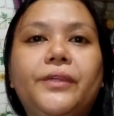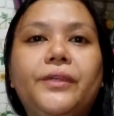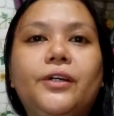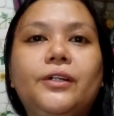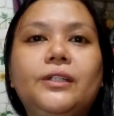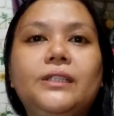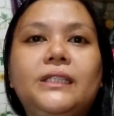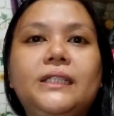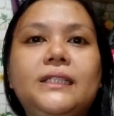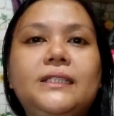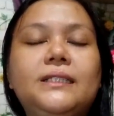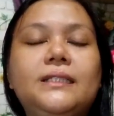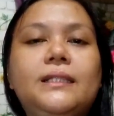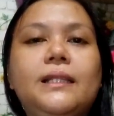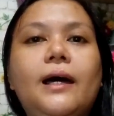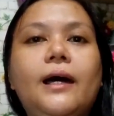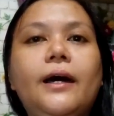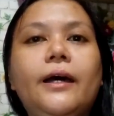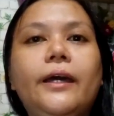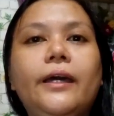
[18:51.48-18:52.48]
countries
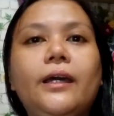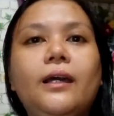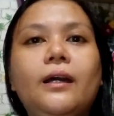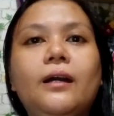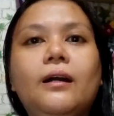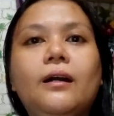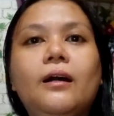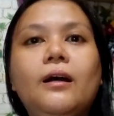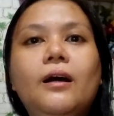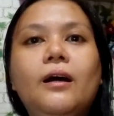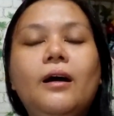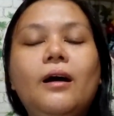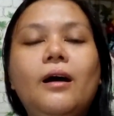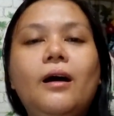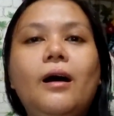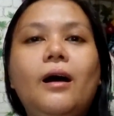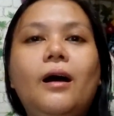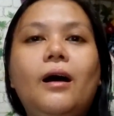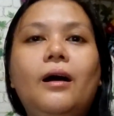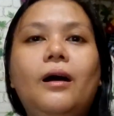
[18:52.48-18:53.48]
like
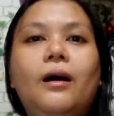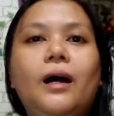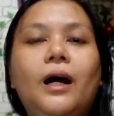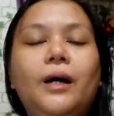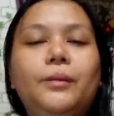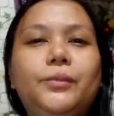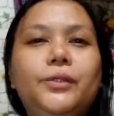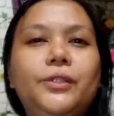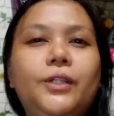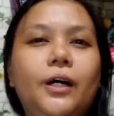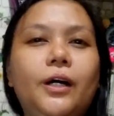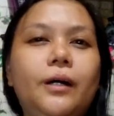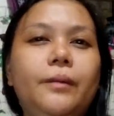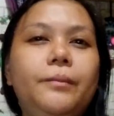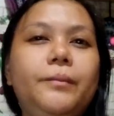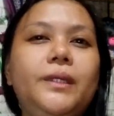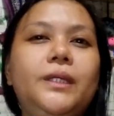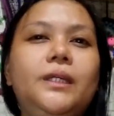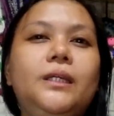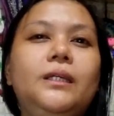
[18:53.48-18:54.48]
Abu
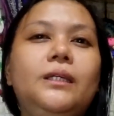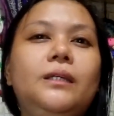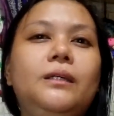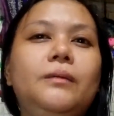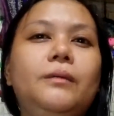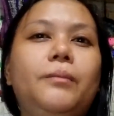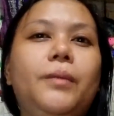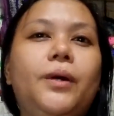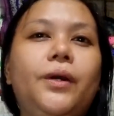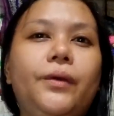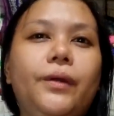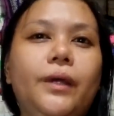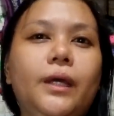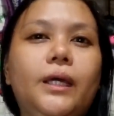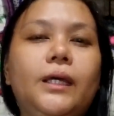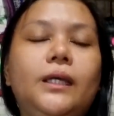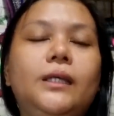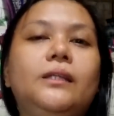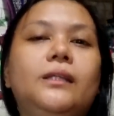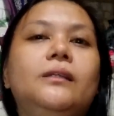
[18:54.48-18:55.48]
Dhabi,
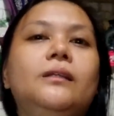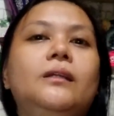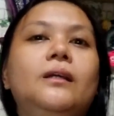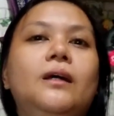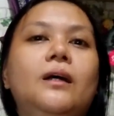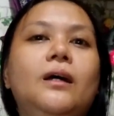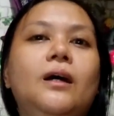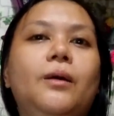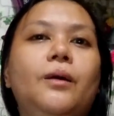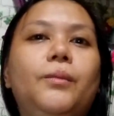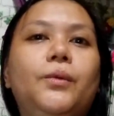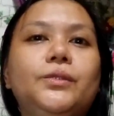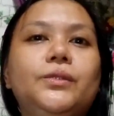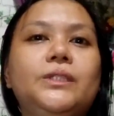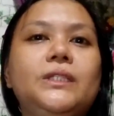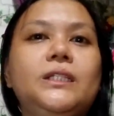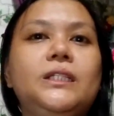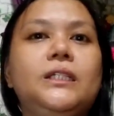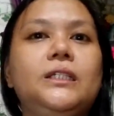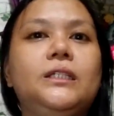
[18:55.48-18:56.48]
Bahrain,
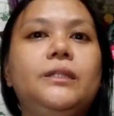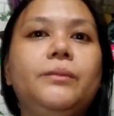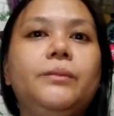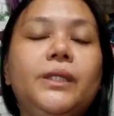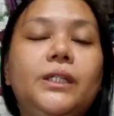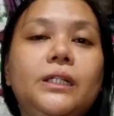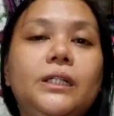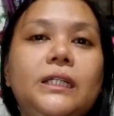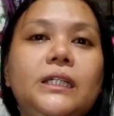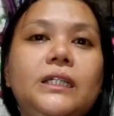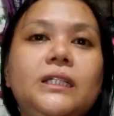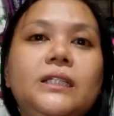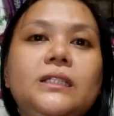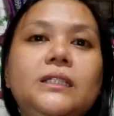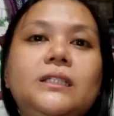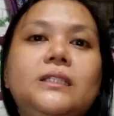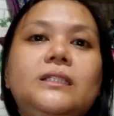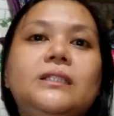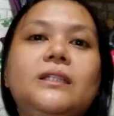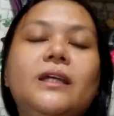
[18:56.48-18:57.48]
mostly in the Middle
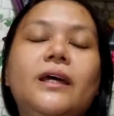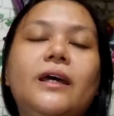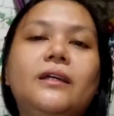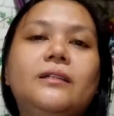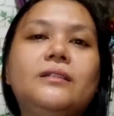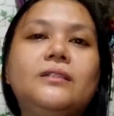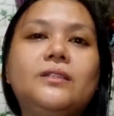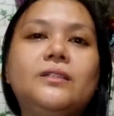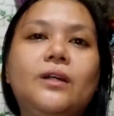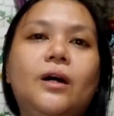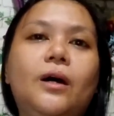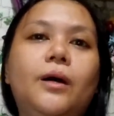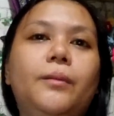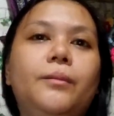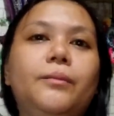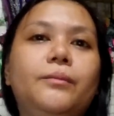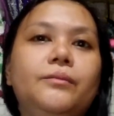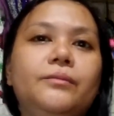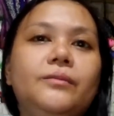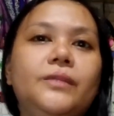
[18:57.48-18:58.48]
East, and
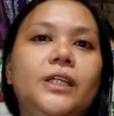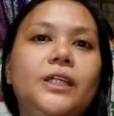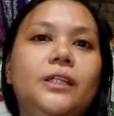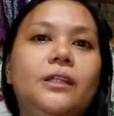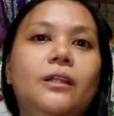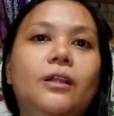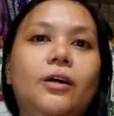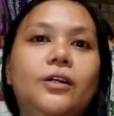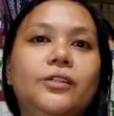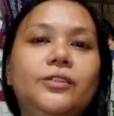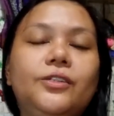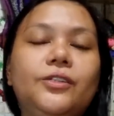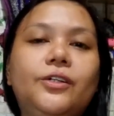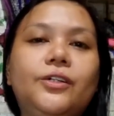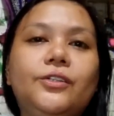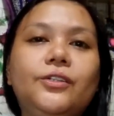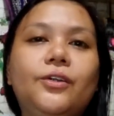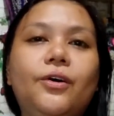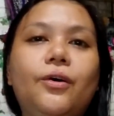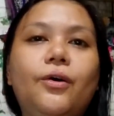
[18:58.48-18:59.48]
some in
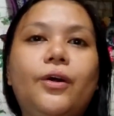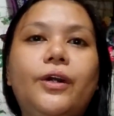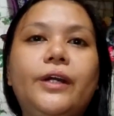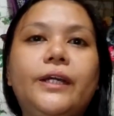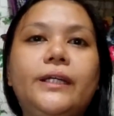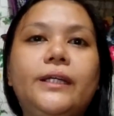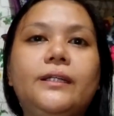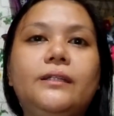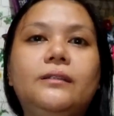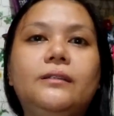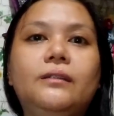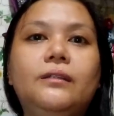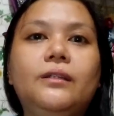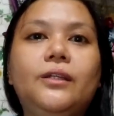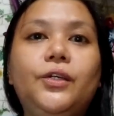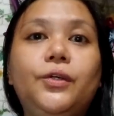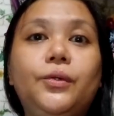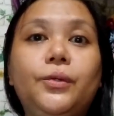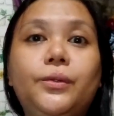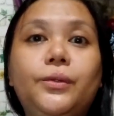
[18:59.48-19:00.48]
London or in
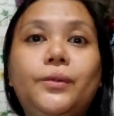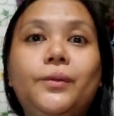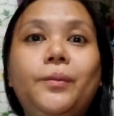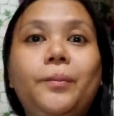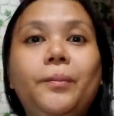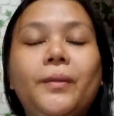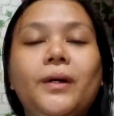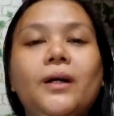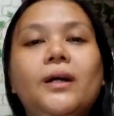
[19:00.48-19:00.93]
Europe.